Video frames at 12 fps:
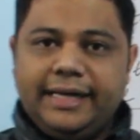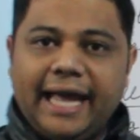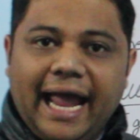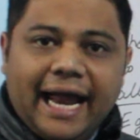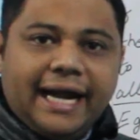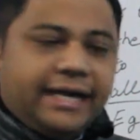
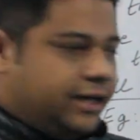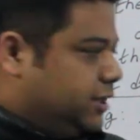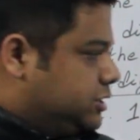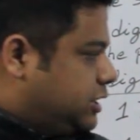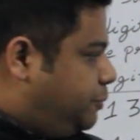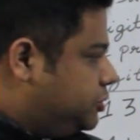
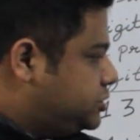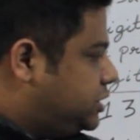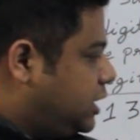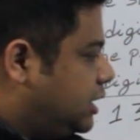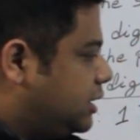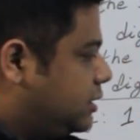And suppose
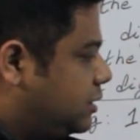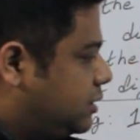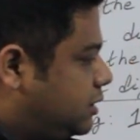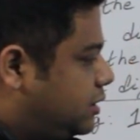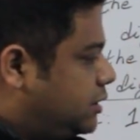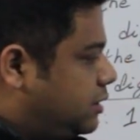
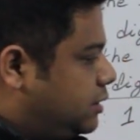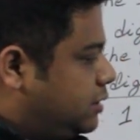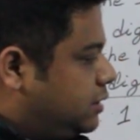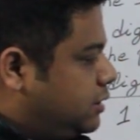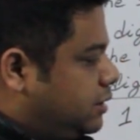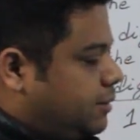the
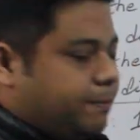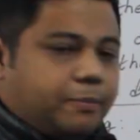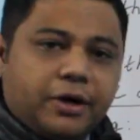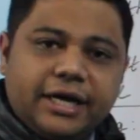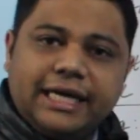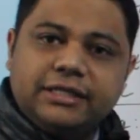
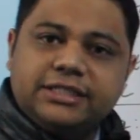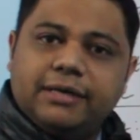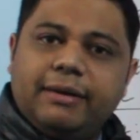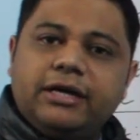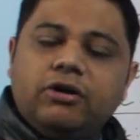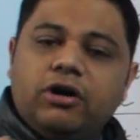product and
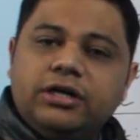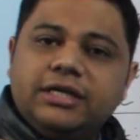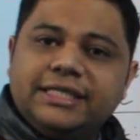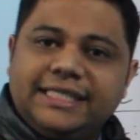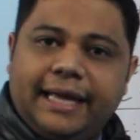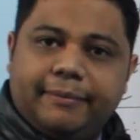sum are
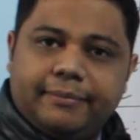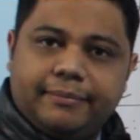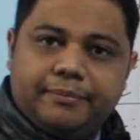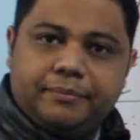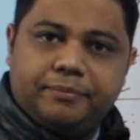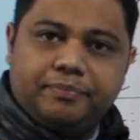not
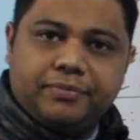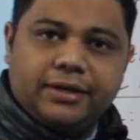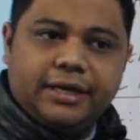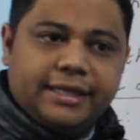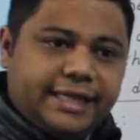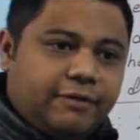same,
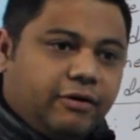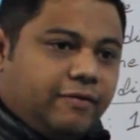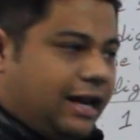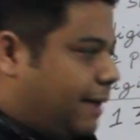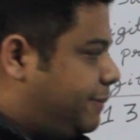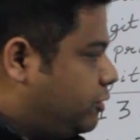then what
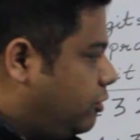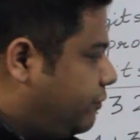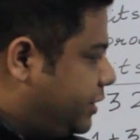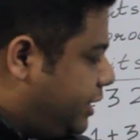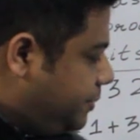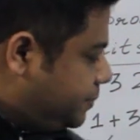will happen
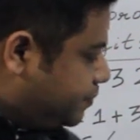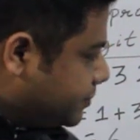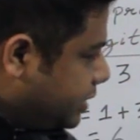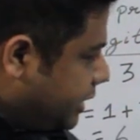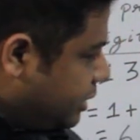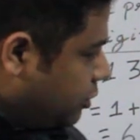over here?
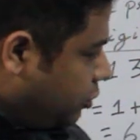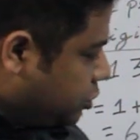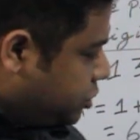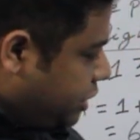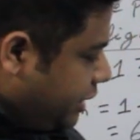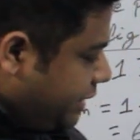It will go
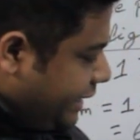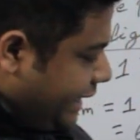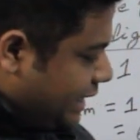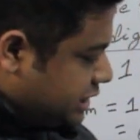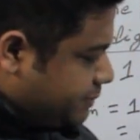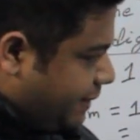to
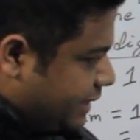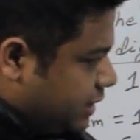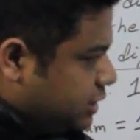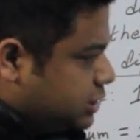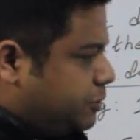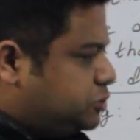the else
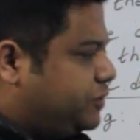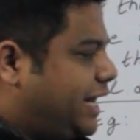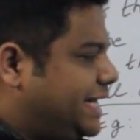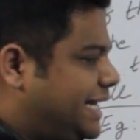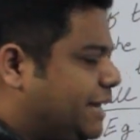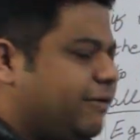part. Suppose we
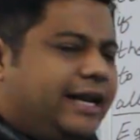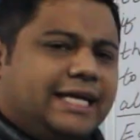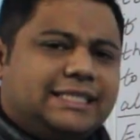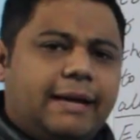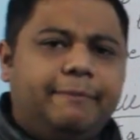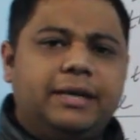can take one
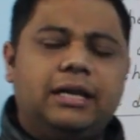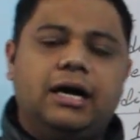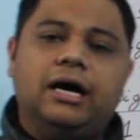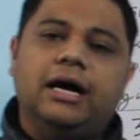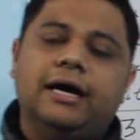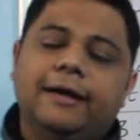example,
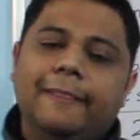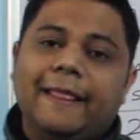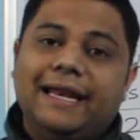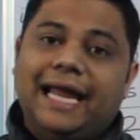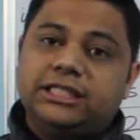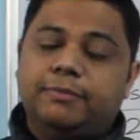
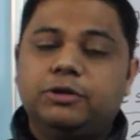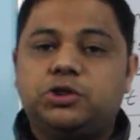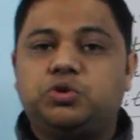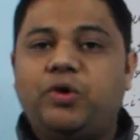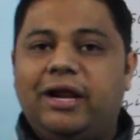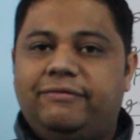like
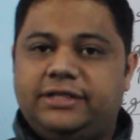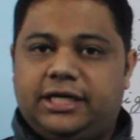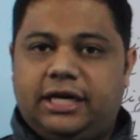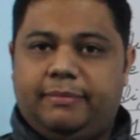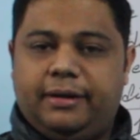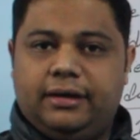suppose 12 is
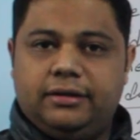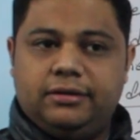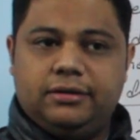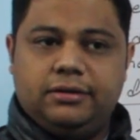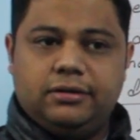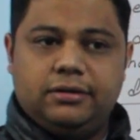a number.
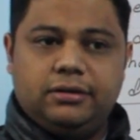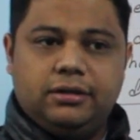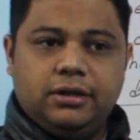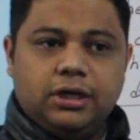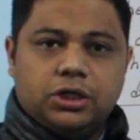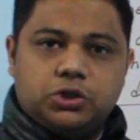
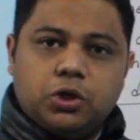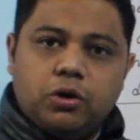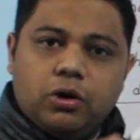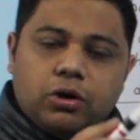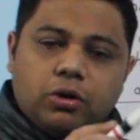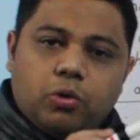
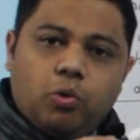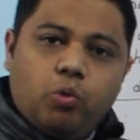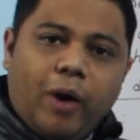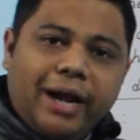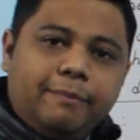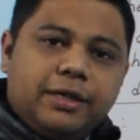So
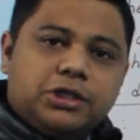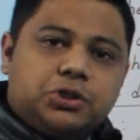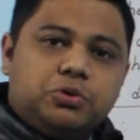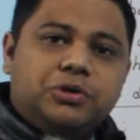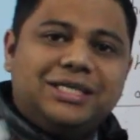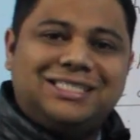1
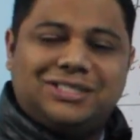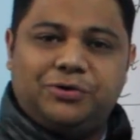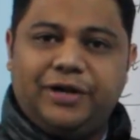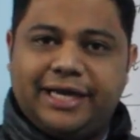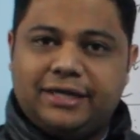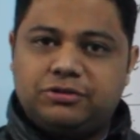plus 2 is
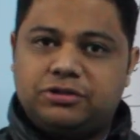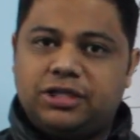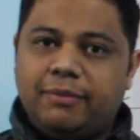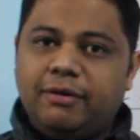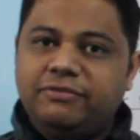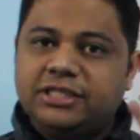3. So
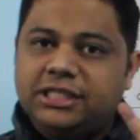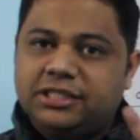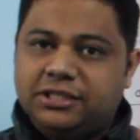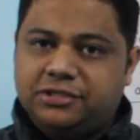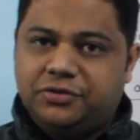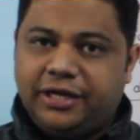sum of digits
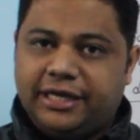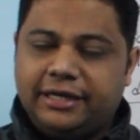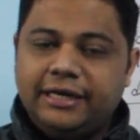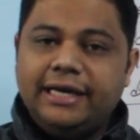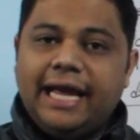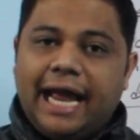is
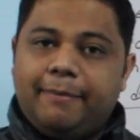3.